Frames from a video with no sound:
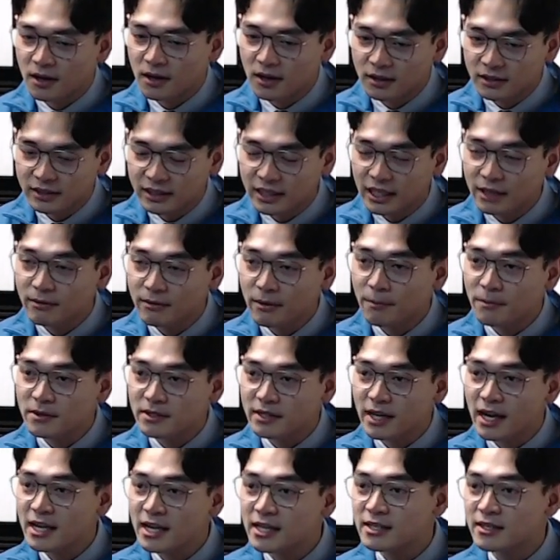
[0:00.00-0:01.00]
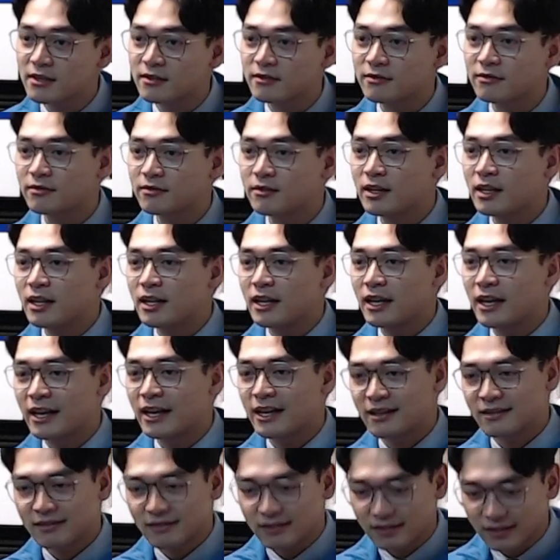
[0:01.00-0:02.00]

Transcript: state representative in